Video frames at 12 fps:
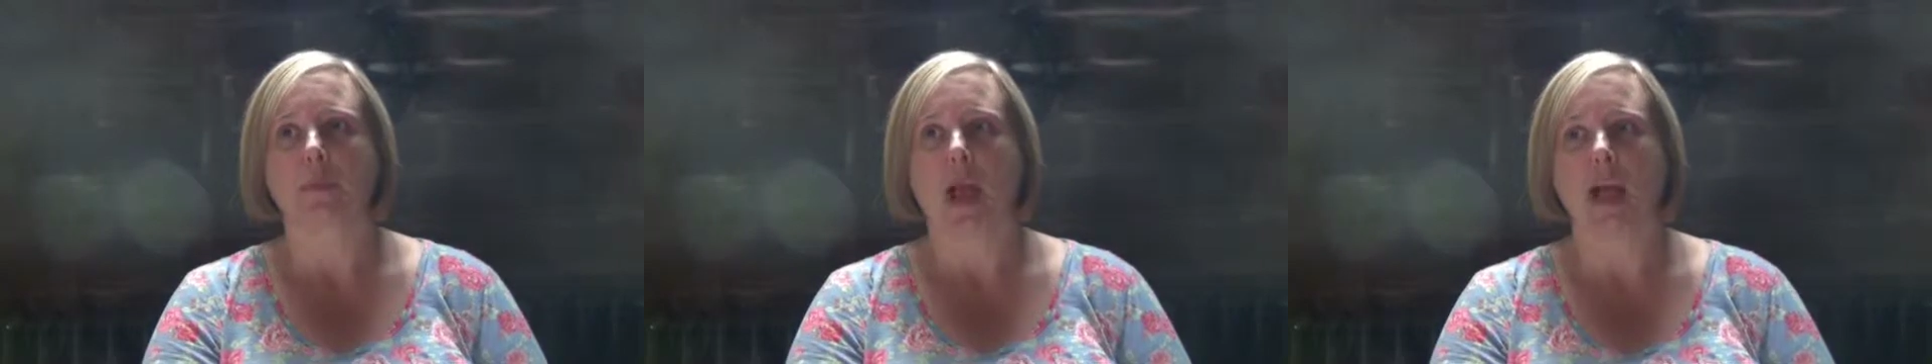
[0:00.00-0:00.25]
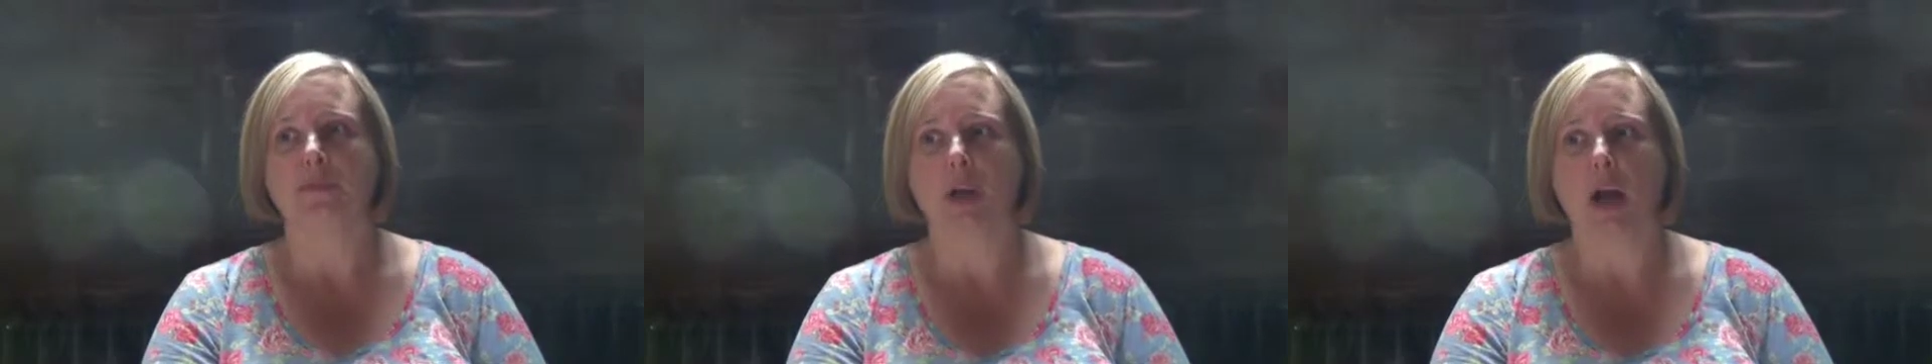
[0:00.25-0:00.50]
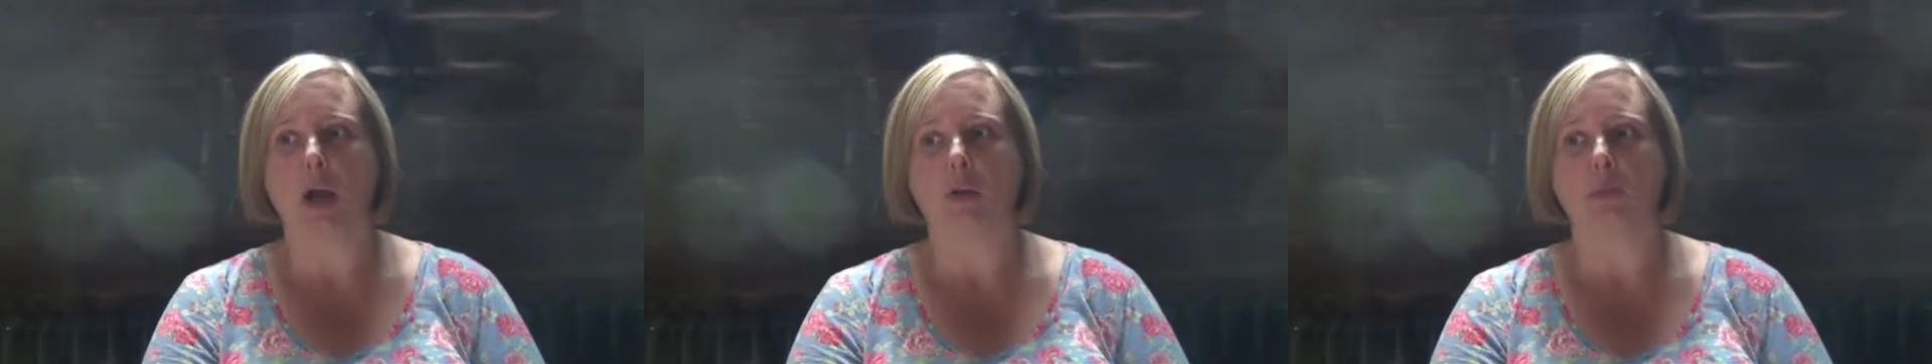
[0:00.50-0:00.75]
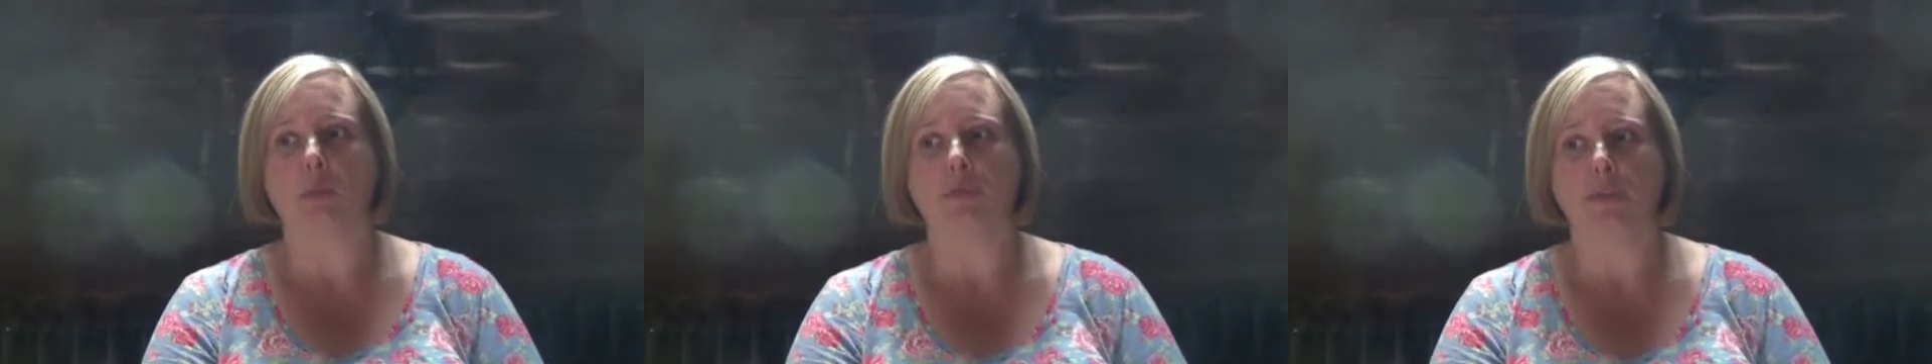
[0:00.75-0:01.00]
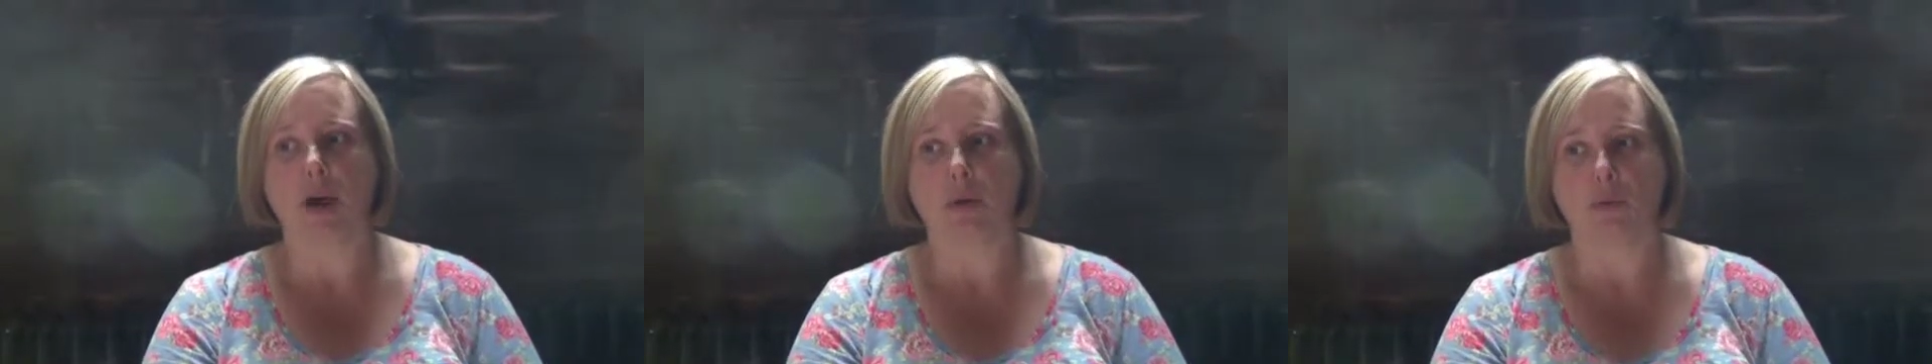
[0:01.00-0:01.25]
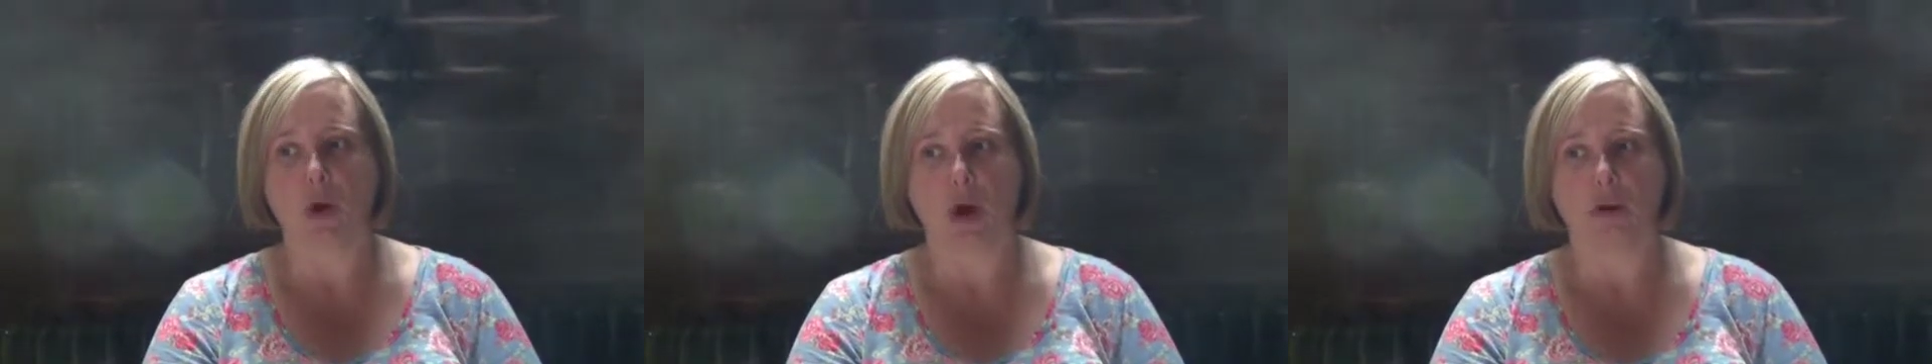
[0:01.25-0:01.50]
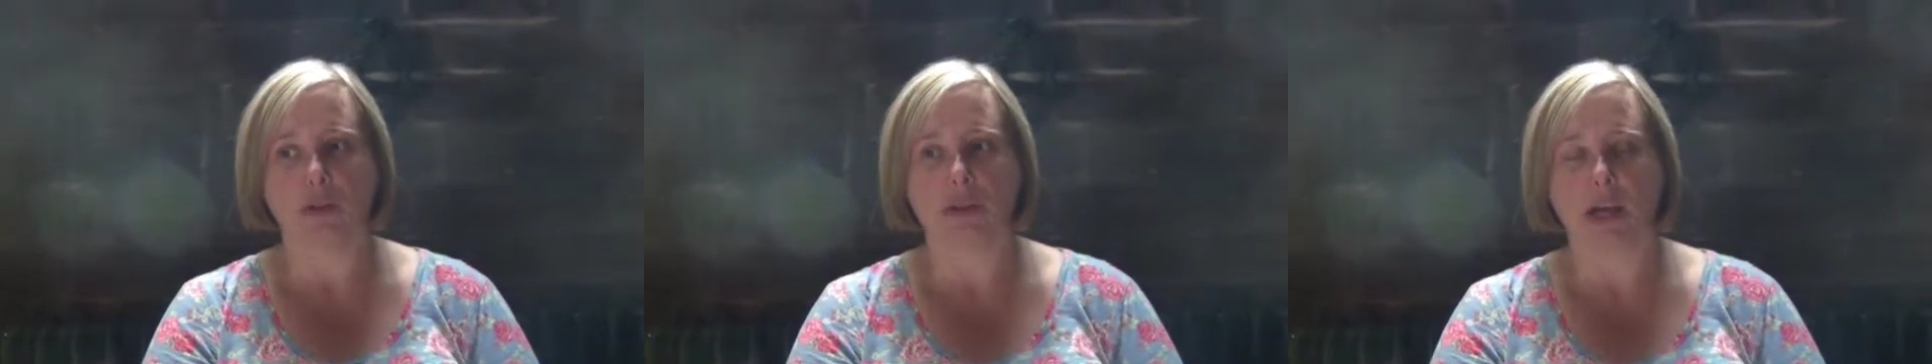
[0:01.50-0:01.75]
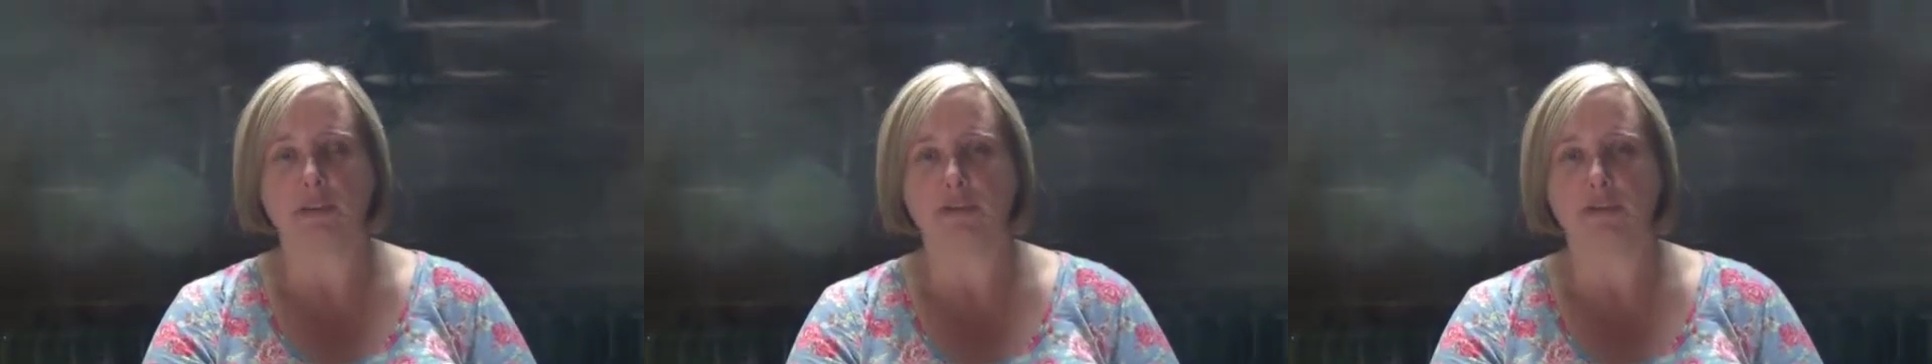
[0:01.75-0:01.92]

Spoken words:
I've now found God. I